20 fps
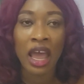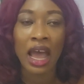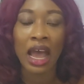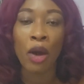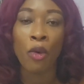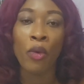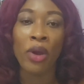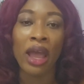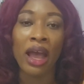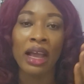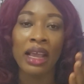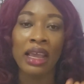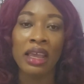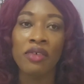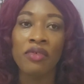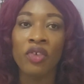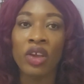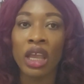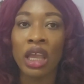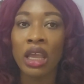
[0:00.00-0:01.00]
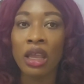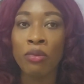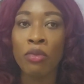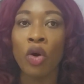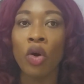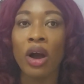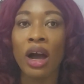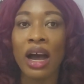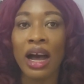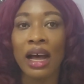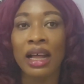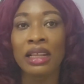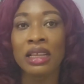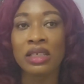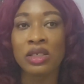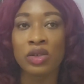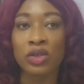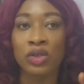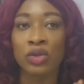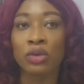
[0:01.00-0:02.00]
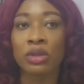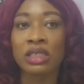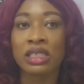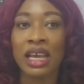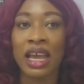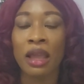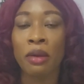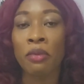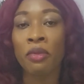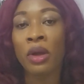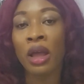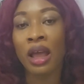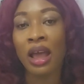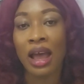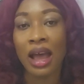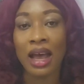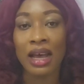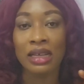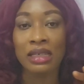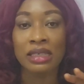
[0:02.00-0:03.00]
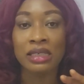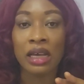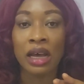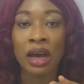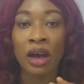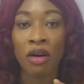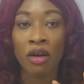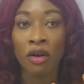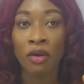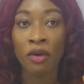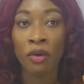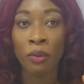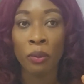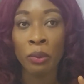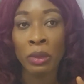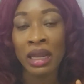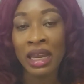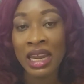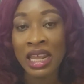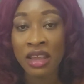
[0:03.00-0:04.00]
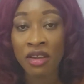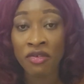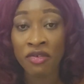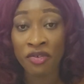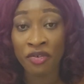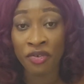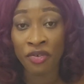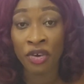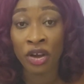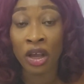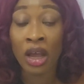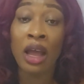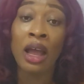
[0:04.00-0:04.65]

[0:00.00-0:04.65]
and we are giving him or her this also time as leave.